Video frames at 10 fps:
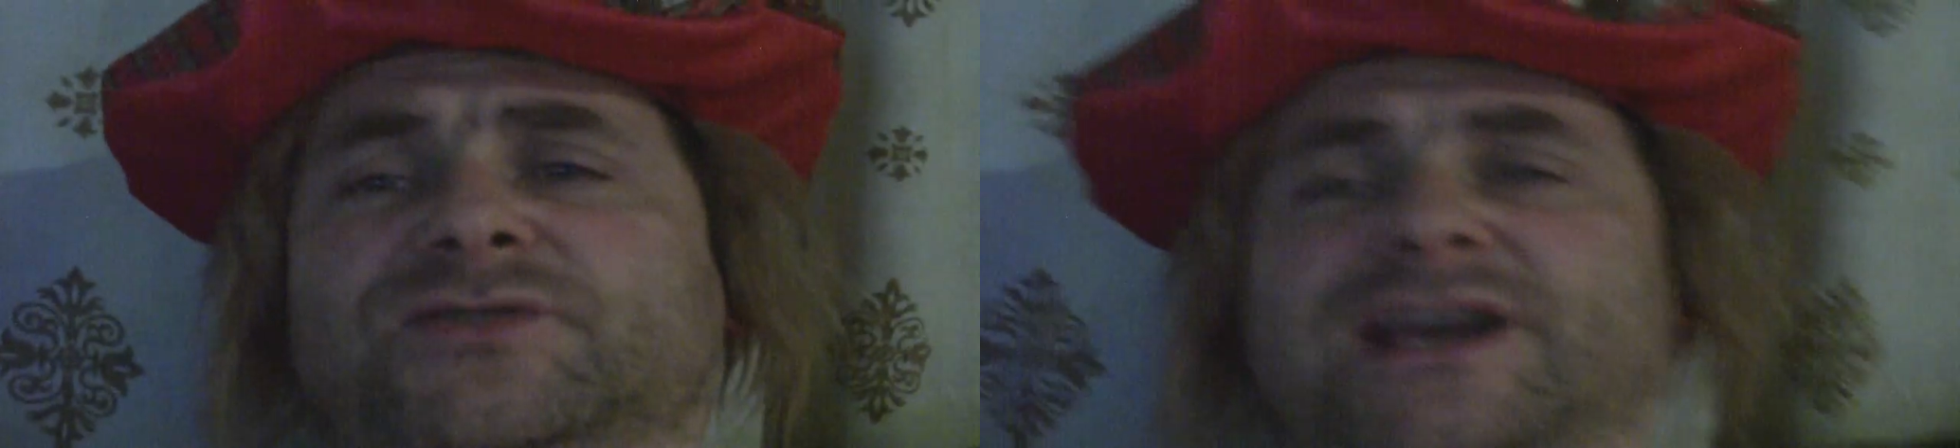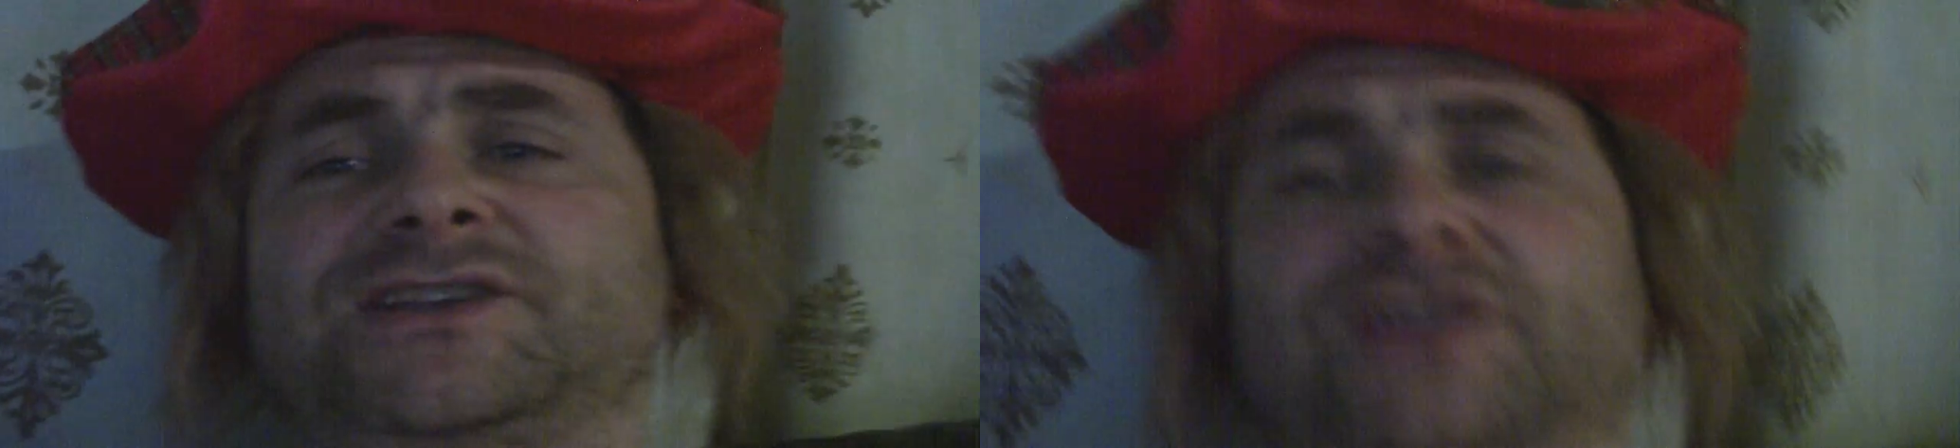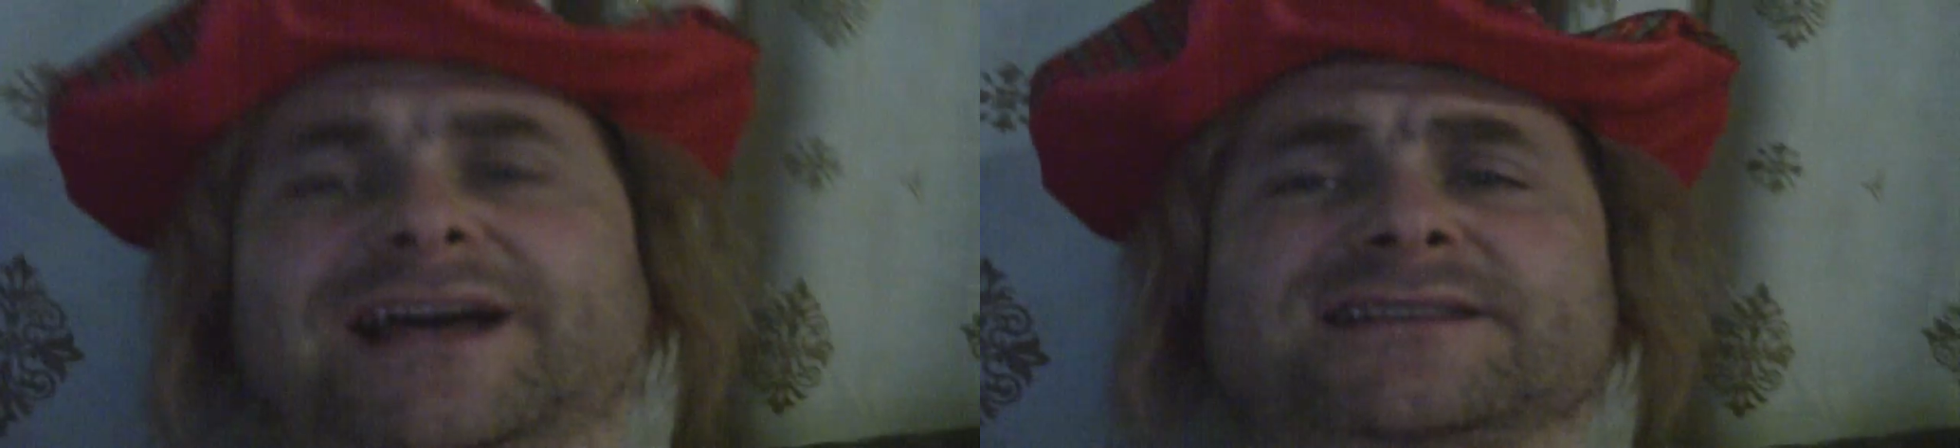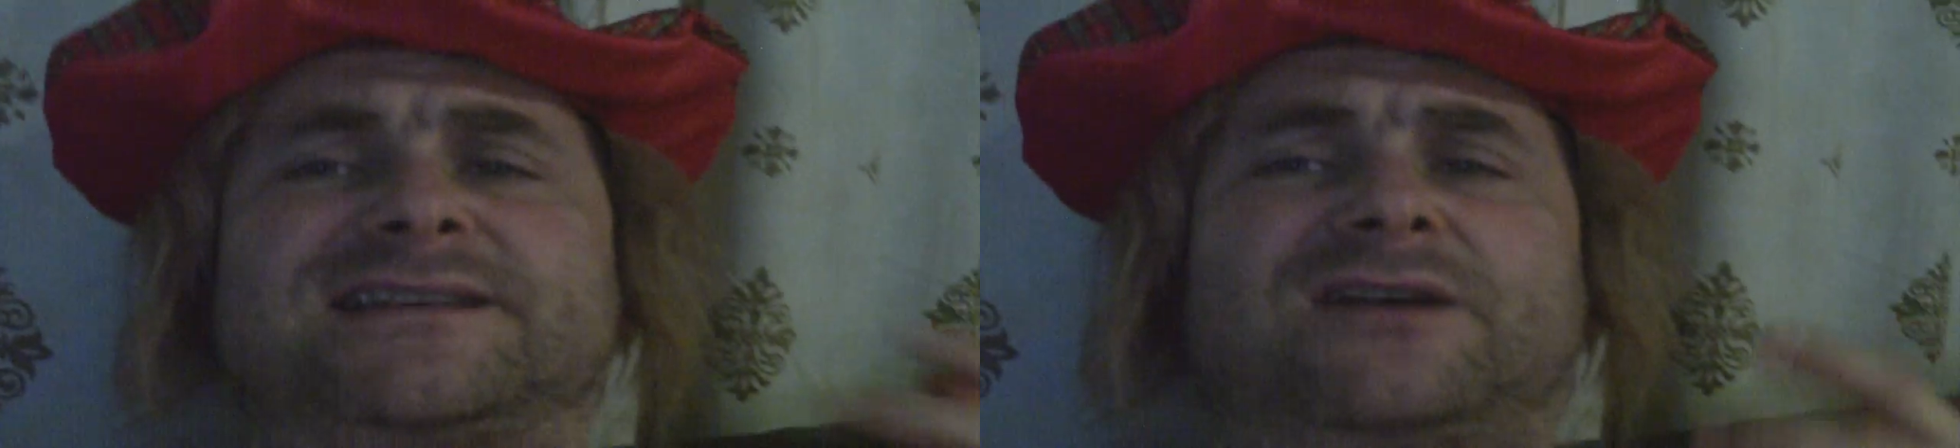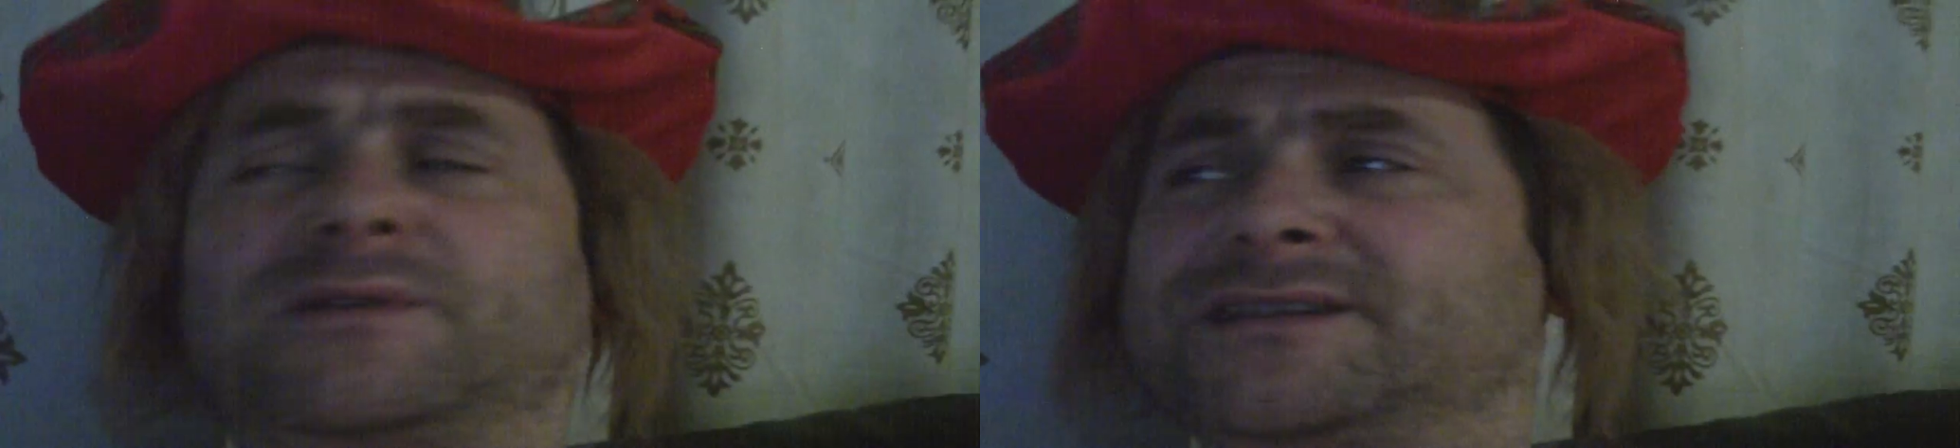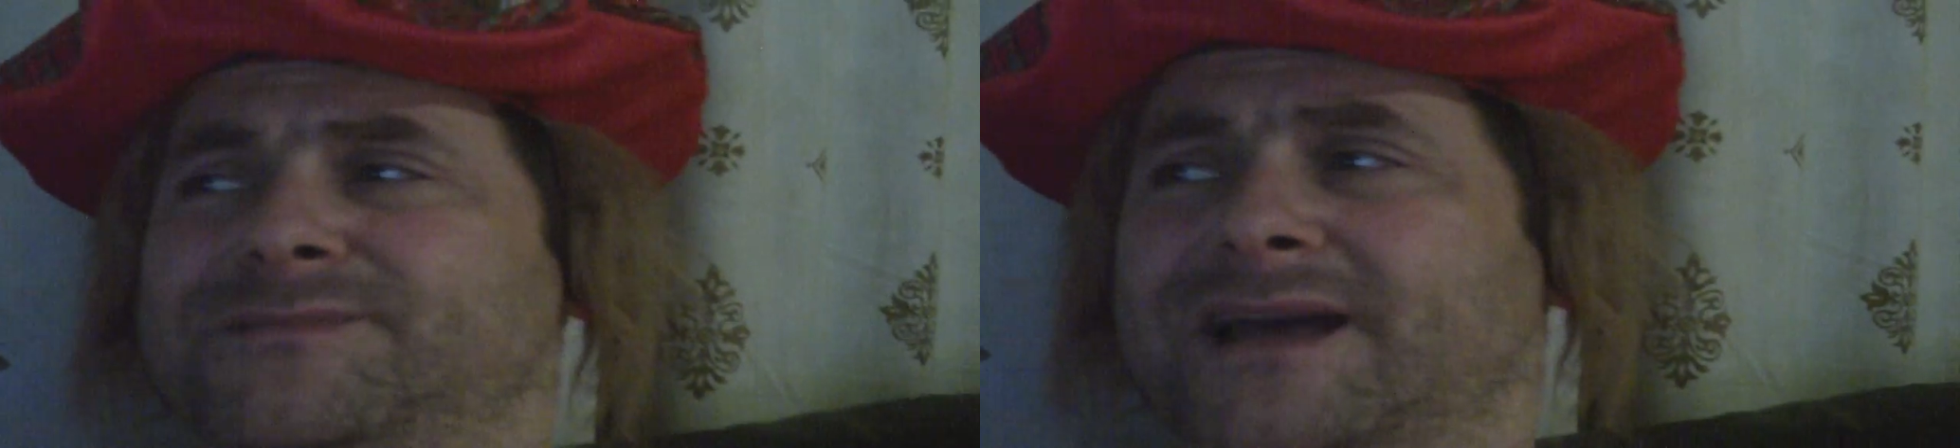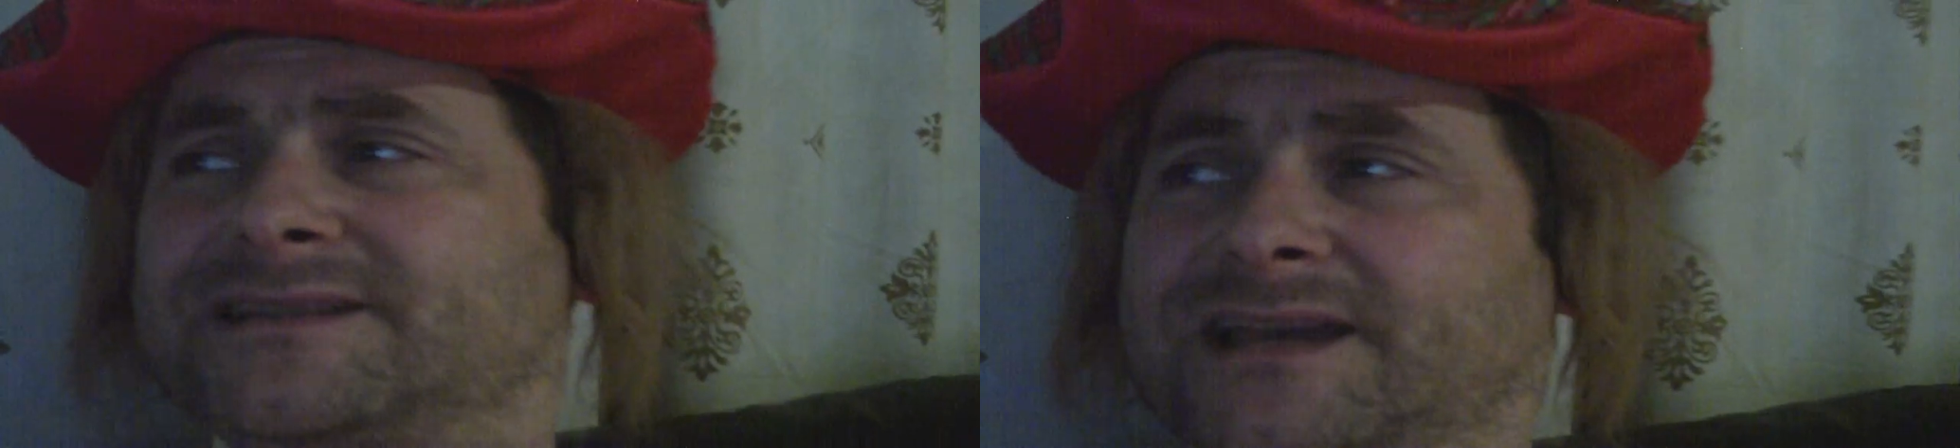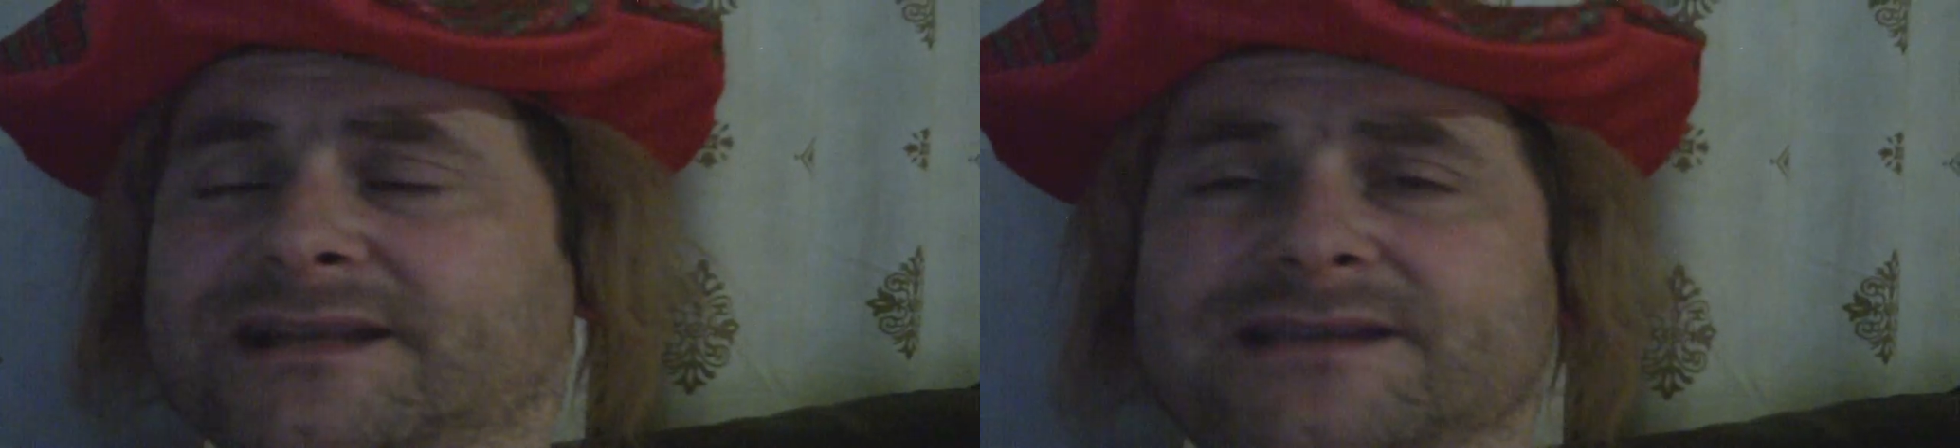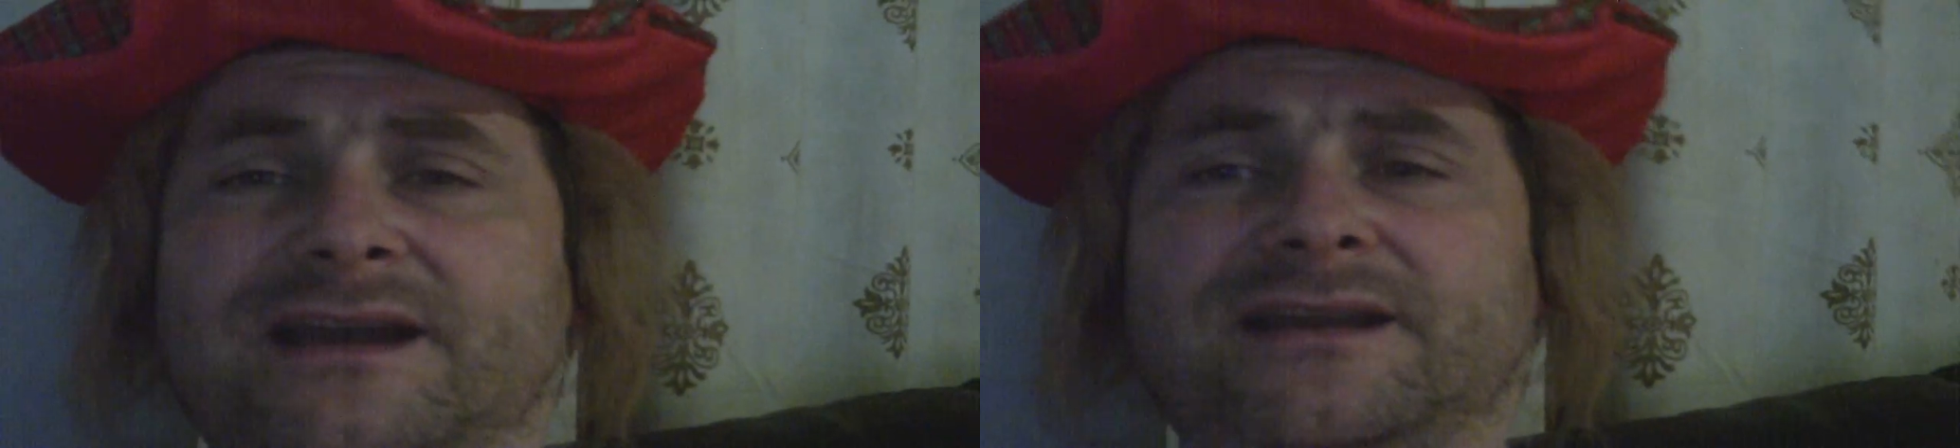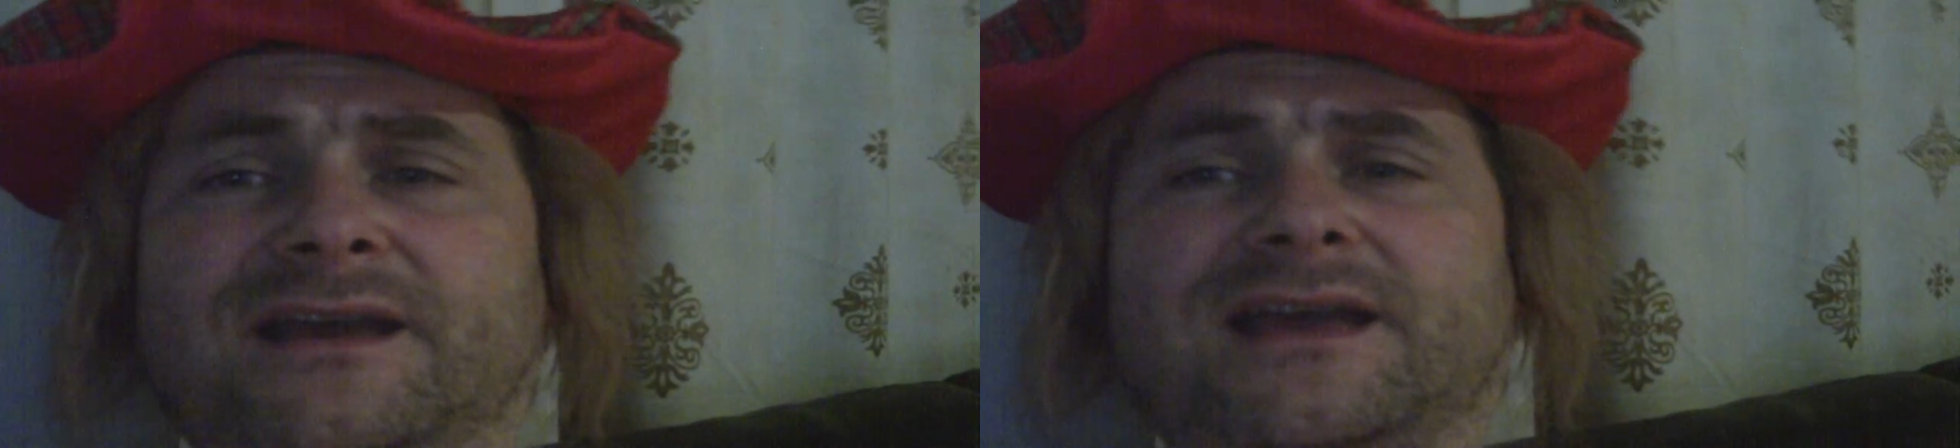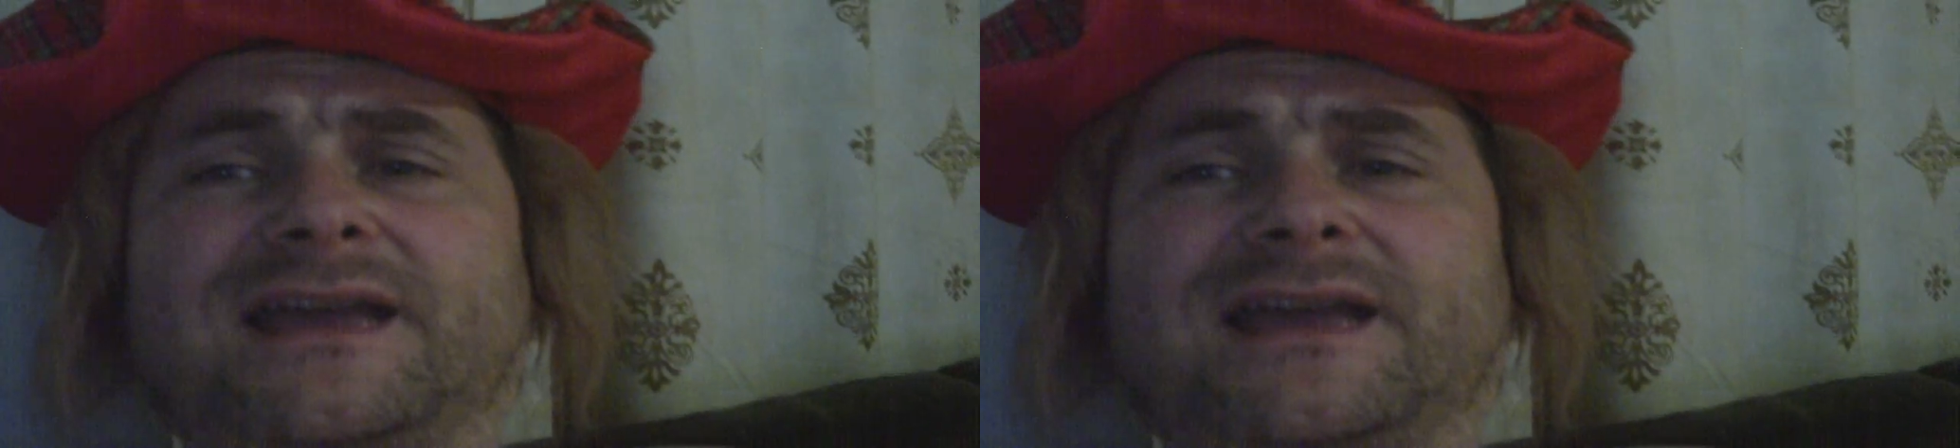I'm changing hands now because my hand's getting tired.